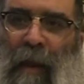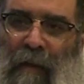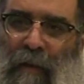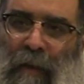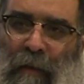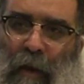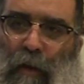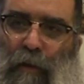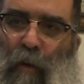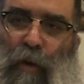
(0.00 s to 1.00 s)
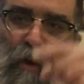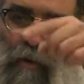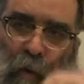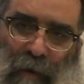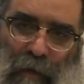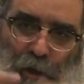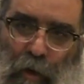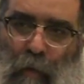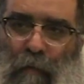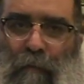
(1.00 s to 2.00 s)
everything that you do, you do as a
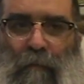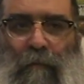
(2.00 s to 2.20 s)
Jew.